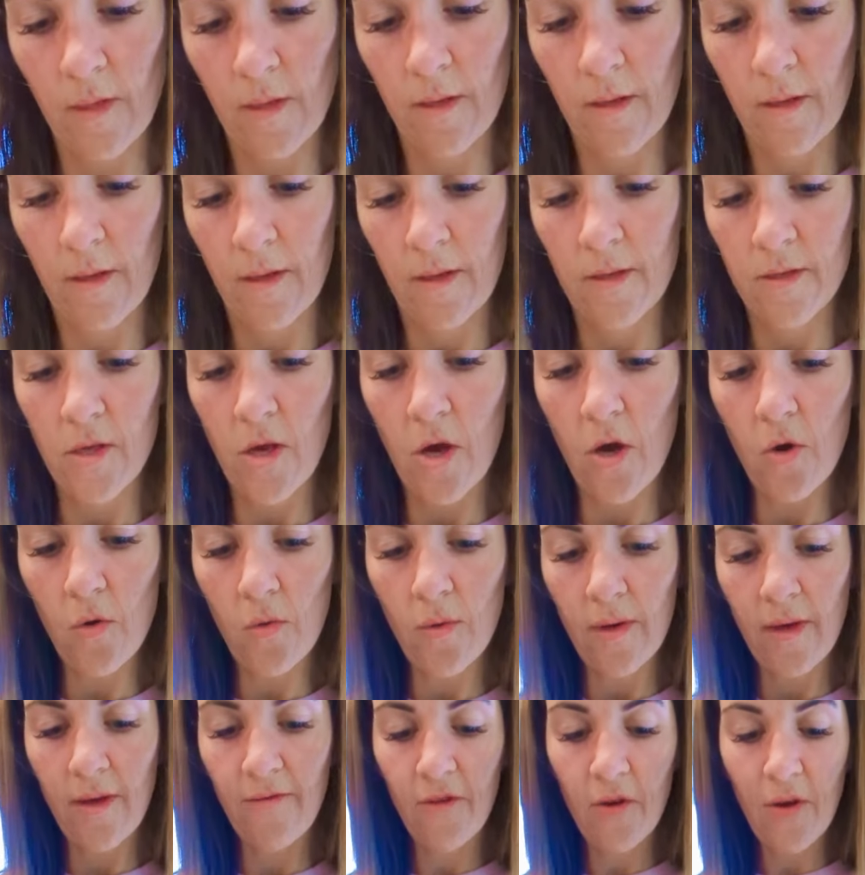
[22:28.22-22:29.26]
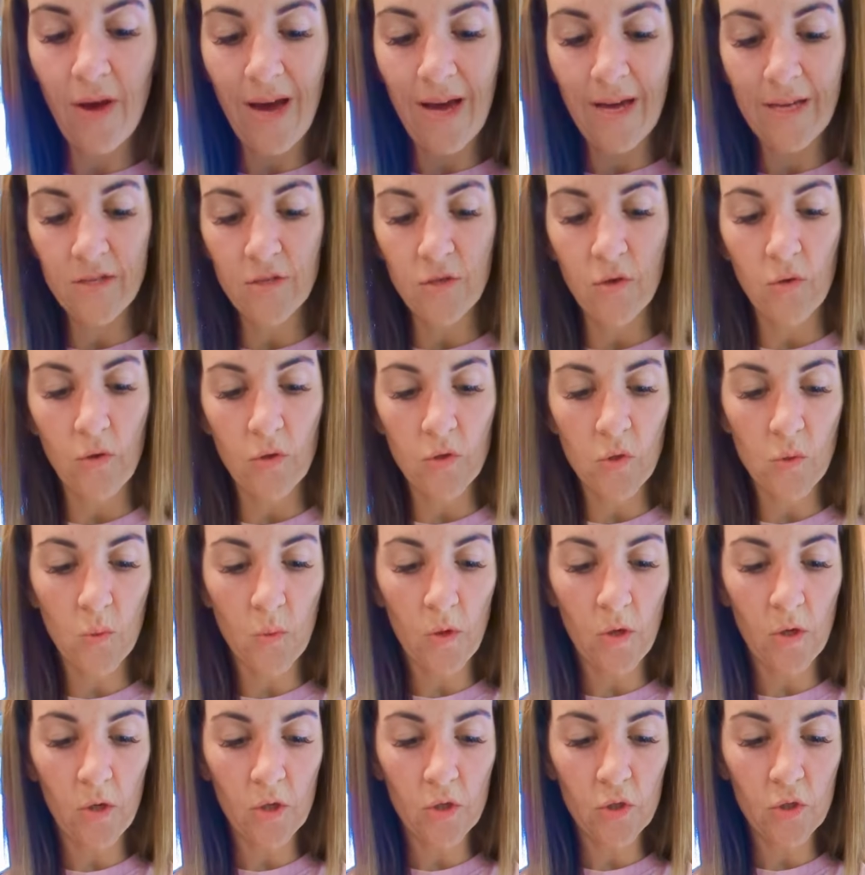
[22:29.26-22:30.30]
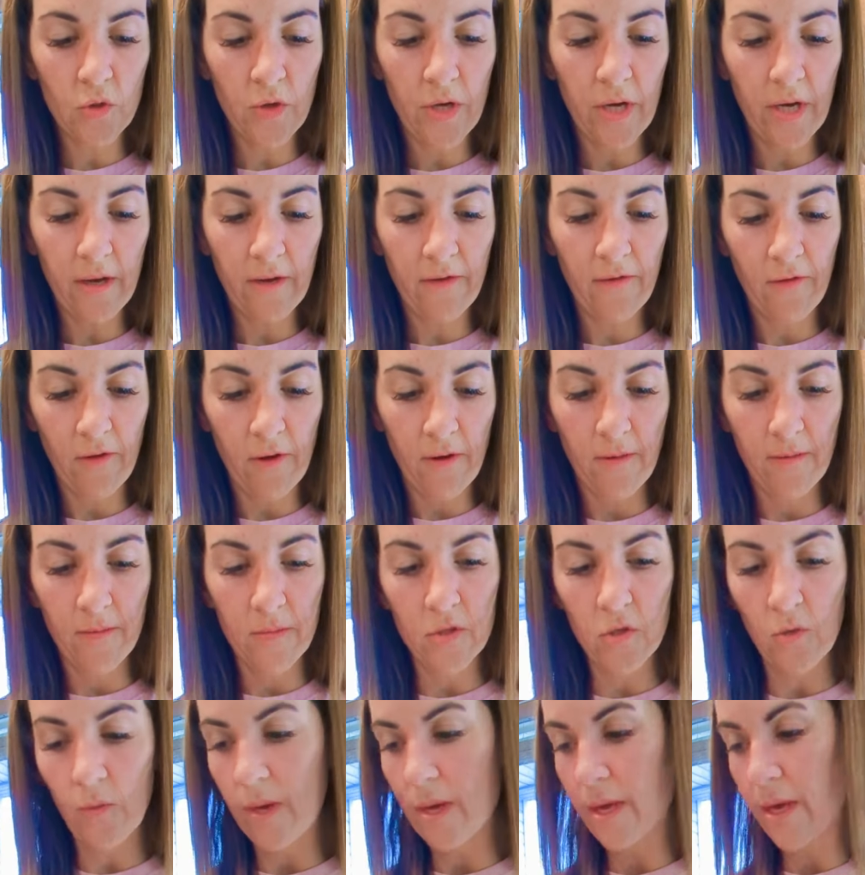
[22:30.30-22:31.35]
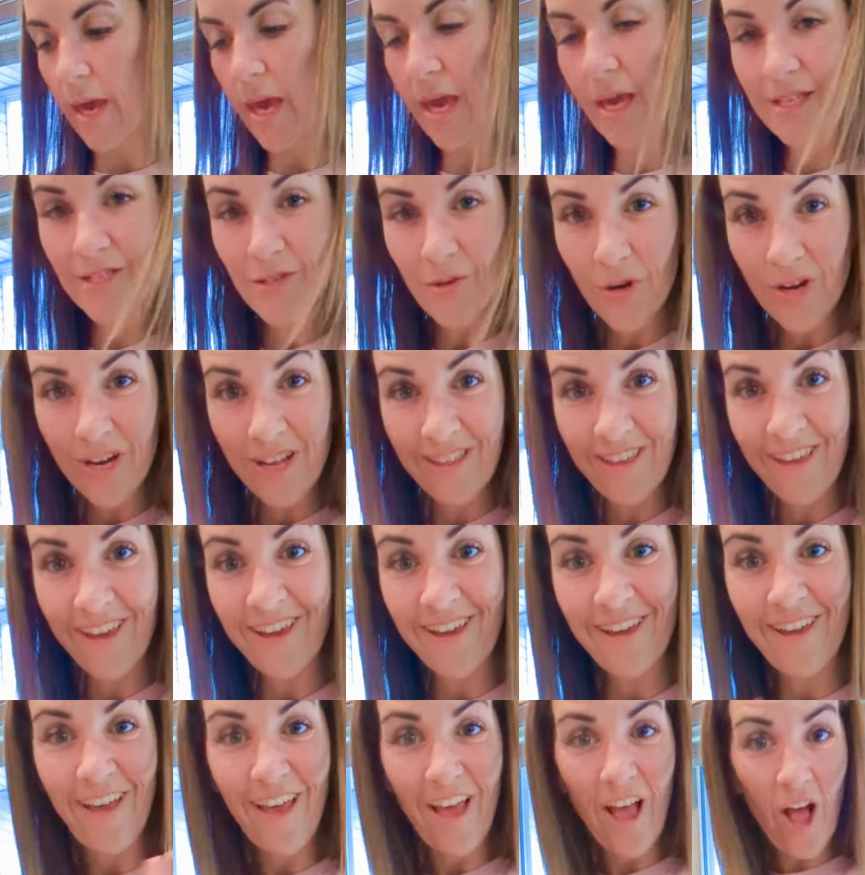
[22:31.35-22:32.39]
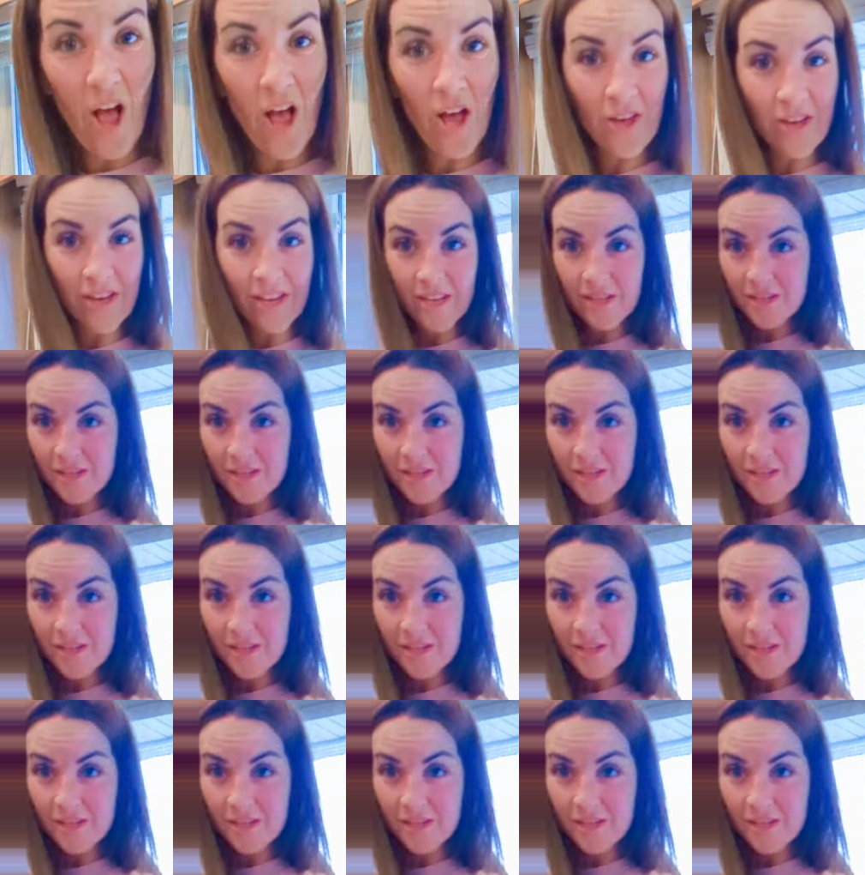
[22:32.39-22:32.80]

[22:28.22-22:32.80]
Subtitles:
So if you guys know the swirl trick from doing cakes or anything, all you need is a